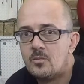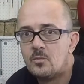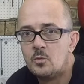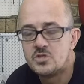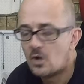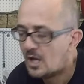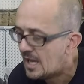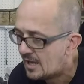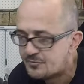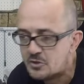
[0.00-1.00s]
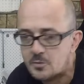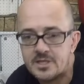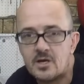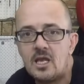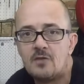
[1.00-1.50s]
which I love doing.
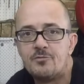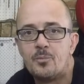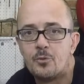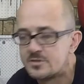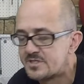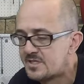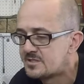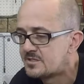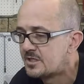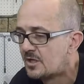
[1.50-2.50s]
I love the process.